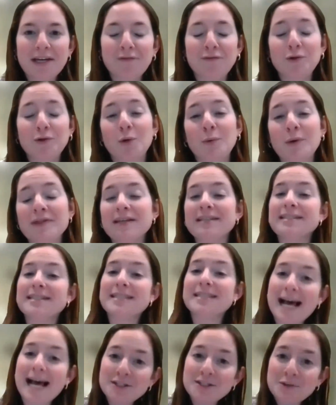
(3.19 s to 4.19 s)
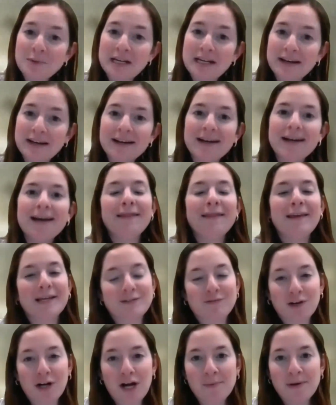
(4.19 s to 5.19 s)
If you were with us last week,
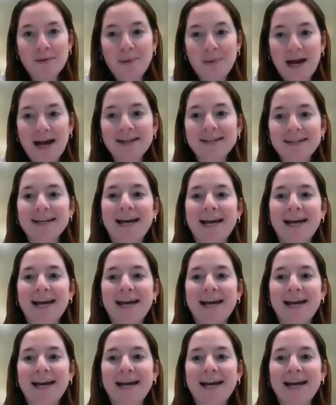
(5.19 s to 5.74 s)
thanks for coming back.